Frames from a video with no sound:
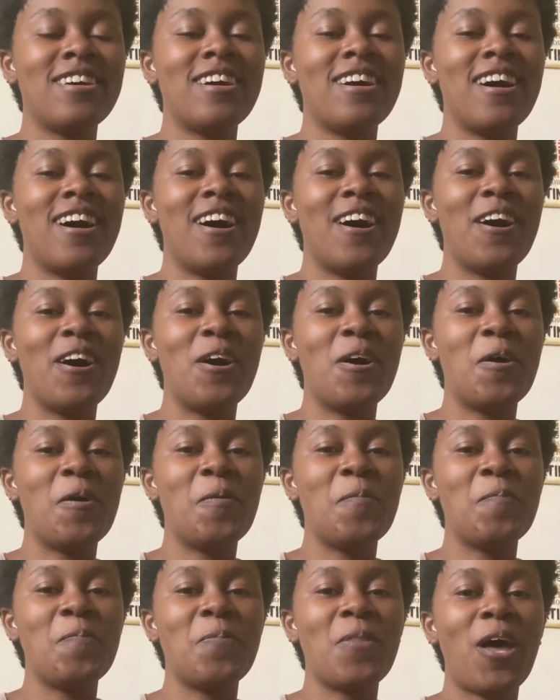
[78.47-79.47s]

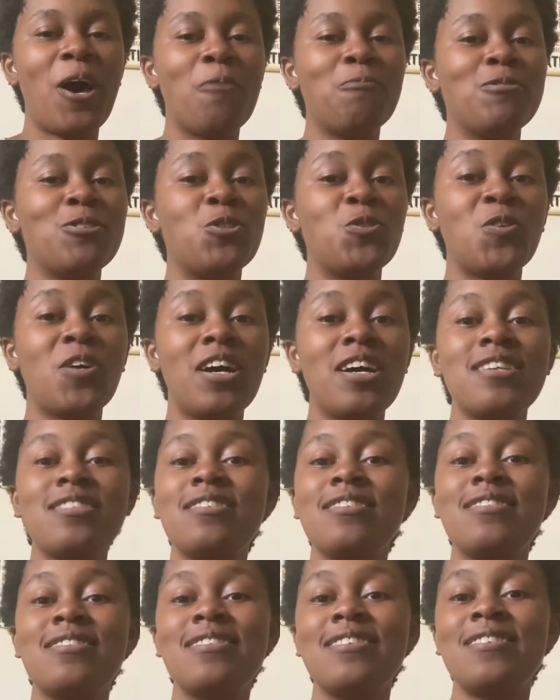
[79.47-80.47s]
I wish you guys
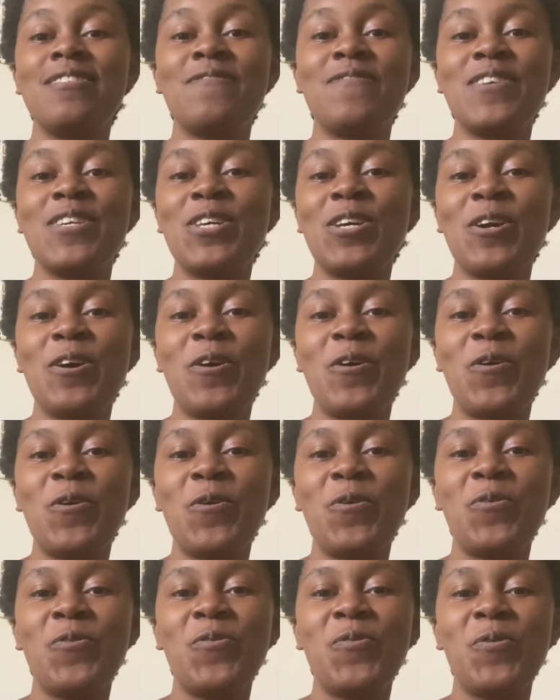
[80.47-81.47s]
could see the
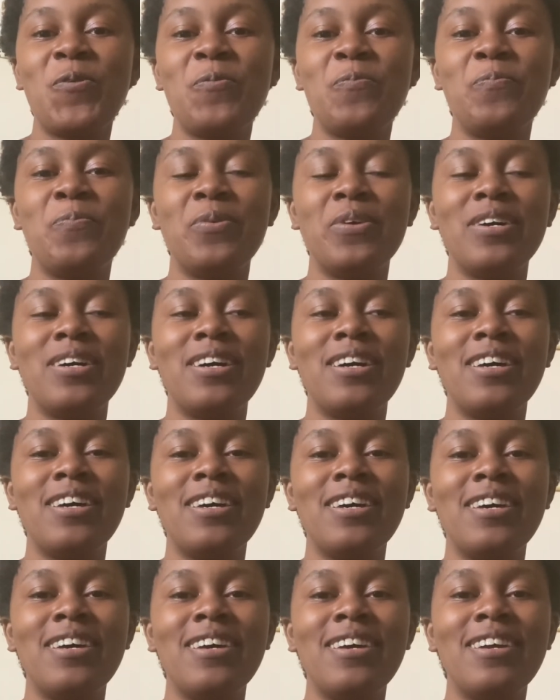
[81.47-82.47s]
video,
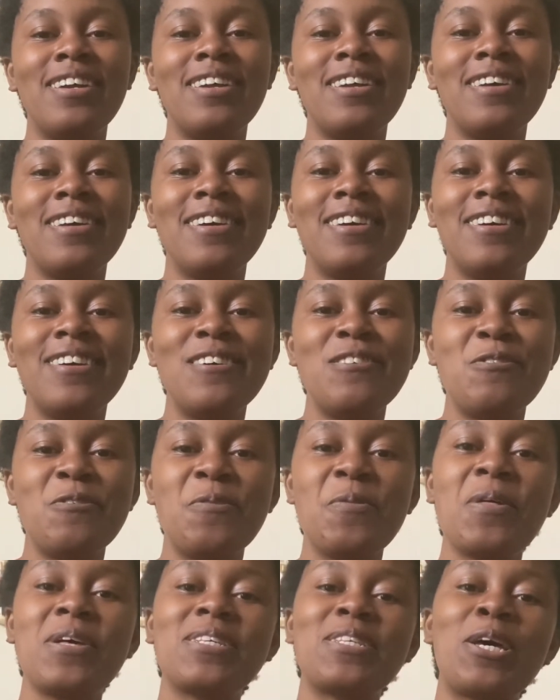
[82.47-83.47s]
but you know,
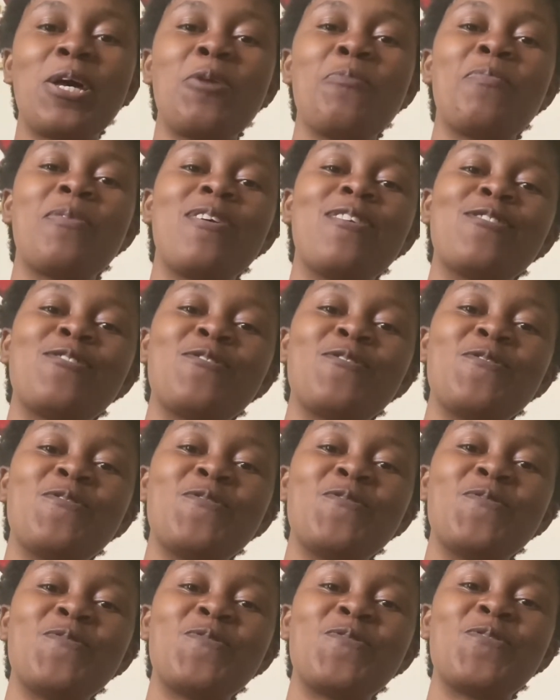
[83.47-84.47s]
that's kind of
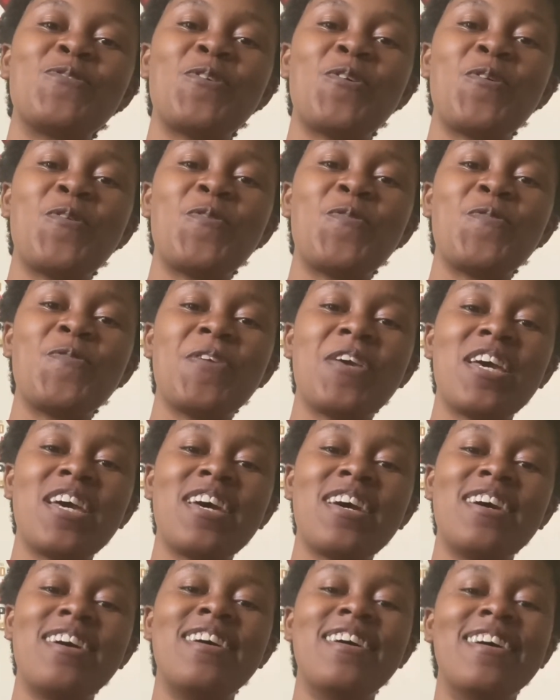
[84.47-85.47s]
personal, so
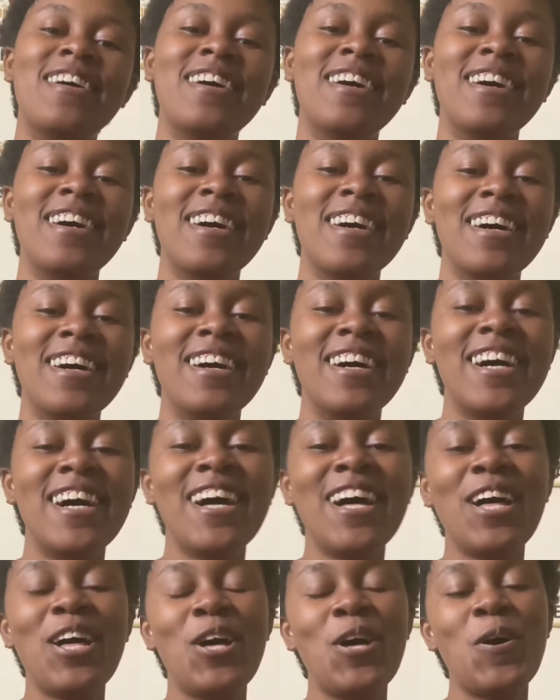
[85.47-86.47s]
yeah.
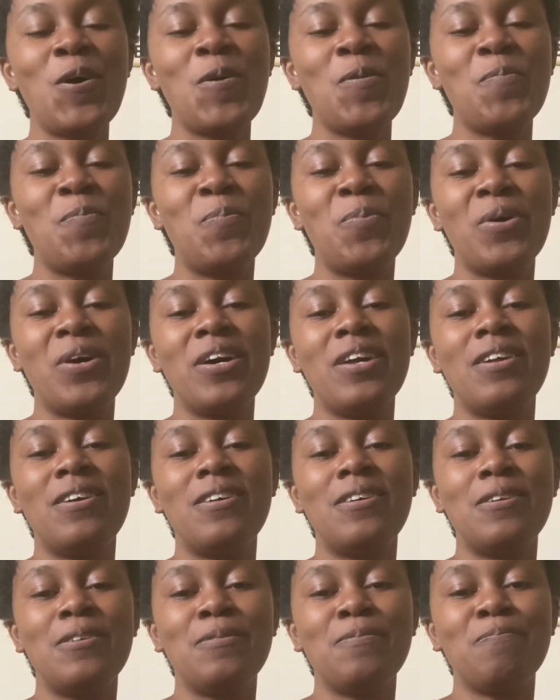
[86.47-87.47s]
But
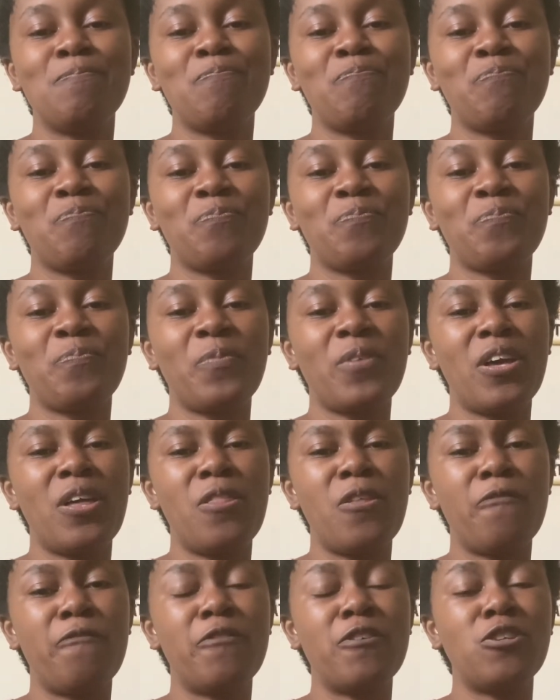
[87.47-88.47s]

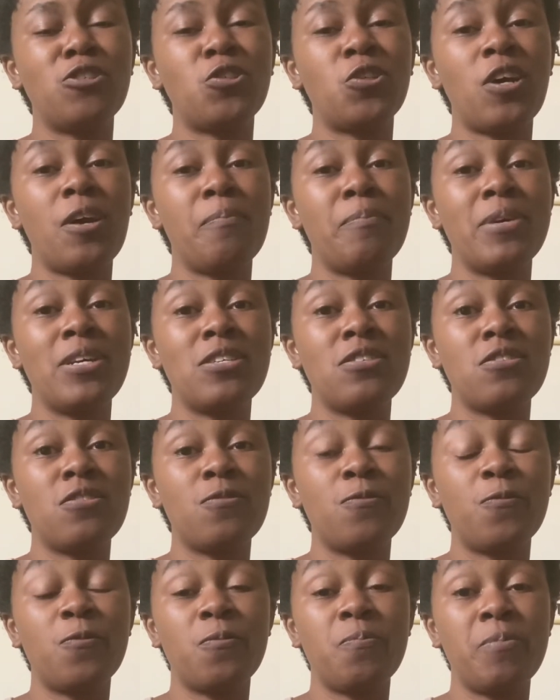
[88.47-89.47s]
the first trimester
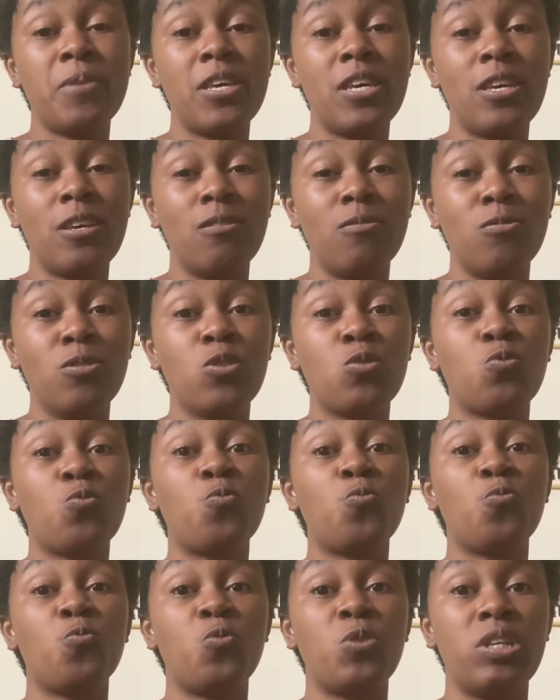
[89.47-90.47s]
for me was
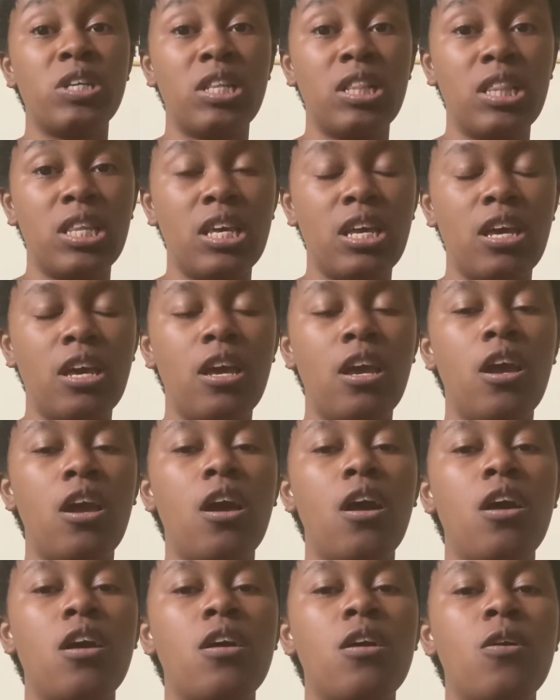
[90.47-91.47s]
really
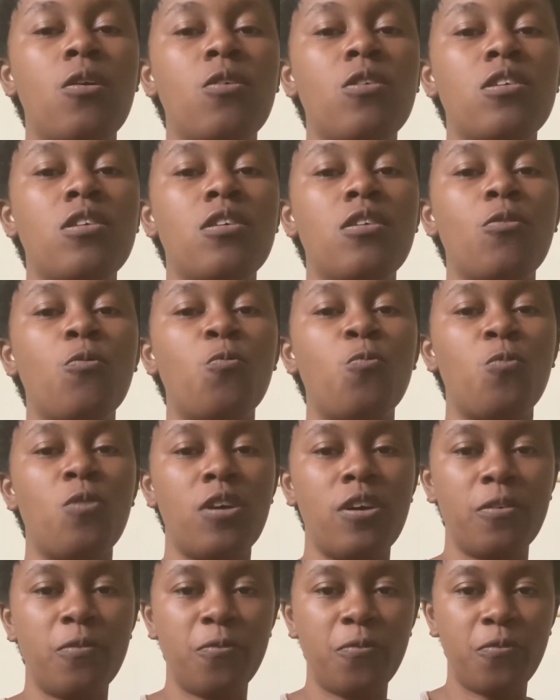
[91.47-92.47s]
rough.